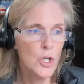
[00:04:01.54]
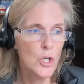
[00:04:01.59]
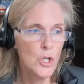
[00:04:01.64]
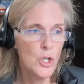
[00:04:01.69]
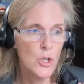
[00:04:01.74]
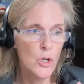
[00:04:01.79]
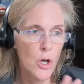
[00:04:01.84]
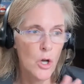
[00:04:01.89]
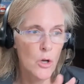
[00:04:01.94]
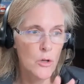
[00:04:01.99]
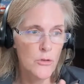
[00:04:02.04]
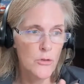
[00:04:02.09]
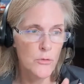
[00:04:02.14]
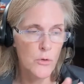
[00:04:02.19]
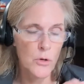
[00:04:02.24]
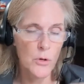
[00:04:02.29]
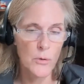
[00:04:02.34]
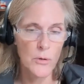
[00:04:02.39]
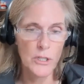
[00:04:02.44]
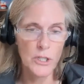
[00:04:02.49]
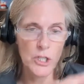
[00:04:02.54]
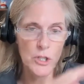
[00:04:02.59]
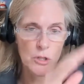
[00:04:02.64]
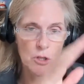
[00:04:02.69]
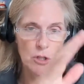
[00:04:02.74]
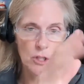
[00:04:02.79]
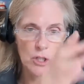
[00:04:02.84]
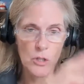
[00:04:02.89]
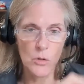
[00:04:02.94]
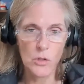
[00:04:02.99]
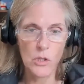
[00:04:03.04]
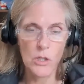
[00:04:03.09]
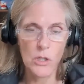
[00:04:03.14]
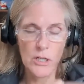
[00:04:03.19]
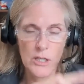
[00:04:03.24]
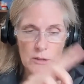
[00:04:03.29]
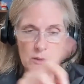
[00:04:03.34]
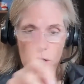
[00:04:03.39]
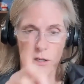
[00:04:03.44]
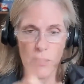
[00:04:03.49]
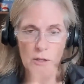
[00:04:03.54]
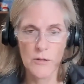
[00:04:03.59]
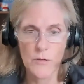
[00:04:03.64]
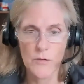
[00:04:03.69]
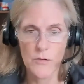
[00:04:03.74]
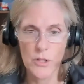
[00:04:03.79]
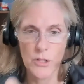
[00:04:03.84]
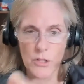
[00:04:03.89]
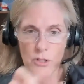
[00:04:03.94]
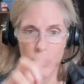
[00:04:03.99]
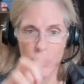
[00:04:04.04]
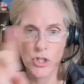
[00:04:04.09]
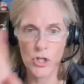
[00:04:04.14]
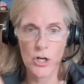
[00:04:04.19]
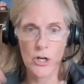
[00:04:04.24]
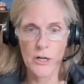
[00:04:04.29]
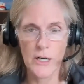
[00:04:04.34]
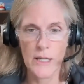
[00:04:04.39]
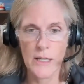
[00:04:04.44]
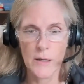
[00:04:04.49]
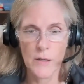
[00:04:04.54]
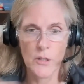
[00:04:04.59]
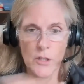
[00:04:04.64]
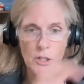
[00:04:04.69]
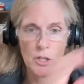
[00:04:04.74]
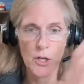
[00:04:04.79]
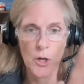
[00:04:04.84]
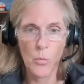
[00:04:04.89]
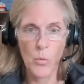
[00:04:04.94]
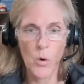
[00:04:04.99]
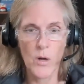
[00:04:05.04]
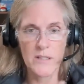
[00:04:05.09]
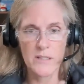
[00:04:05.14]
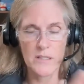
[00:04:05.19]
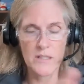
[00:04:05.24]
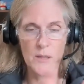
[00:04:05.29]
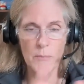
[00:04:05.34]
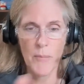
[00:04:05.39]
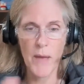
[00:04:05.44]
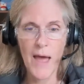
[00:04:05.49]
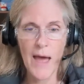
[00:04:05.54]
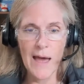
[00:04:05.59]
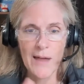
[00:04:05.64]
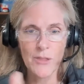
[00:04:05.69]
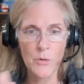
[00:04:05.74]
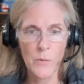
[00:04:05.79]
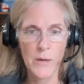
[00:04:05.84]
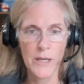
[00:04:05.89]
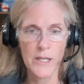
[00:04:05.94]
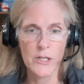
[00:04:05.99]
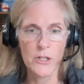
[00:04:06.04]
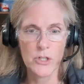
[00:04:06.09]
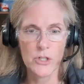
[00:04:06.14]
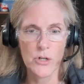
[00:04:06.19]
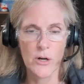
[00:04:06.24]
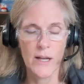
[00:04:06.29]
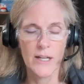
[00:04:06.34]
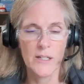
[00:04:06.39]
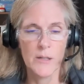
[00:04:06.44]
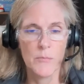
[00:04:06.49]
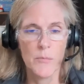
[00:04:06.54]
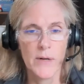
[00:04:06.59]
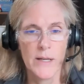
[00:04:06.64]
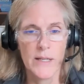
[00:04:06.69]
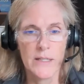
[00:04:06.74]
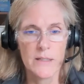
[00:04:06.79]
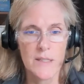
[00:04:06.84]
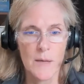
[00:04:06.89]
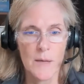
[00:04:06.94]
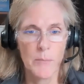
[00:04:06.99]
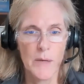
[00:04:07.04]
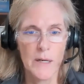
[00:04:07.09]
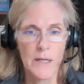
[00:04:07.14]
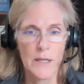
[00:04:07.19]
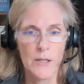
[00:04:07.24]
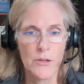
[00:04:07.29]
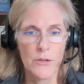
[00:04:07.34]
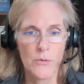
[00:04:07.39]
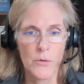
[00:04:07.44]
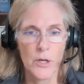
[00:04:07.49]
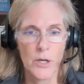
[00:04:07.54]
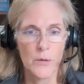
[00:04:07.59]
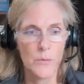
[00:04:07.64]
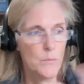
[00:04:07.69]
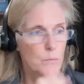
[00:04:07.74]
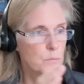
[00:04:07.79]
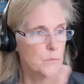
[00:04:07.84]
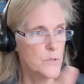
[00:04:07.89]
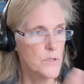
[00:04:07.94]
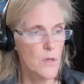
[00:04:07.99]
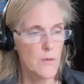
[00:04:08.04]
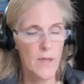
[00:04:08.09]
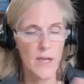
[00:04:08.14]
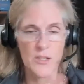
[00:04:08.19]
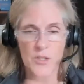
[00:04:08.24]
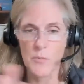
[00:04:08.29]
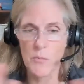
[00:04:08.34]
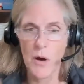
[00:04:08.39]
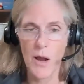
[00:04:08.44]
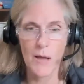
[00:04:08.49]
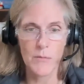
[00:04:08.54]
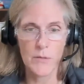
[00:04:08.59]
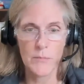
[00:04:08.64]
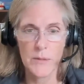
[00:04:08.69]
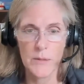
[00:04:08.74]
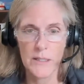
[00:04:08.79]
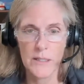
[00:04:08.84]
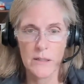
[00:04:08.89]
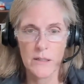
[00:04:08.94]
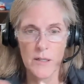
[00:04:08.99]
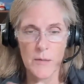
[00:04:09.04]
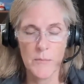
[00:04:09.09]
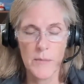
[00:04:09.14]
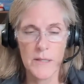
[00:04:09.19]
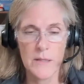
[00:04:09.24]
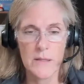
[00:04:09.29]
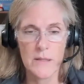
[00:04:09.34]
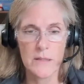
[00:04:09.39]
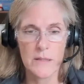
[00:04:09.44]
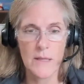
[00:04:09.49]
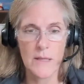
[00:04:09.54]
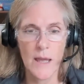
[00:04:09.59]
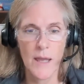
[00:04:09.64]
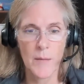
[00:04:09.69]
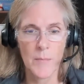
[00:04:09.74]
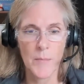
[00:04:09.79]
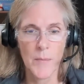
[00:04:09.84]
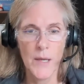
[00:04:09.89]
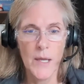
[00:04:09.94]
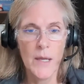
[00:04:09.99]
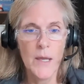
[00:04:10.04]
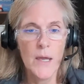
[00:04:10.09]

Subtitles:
you go through and you look at the journey. What's the pathway you're trying to bring somebody through? So that's probably going to be the same.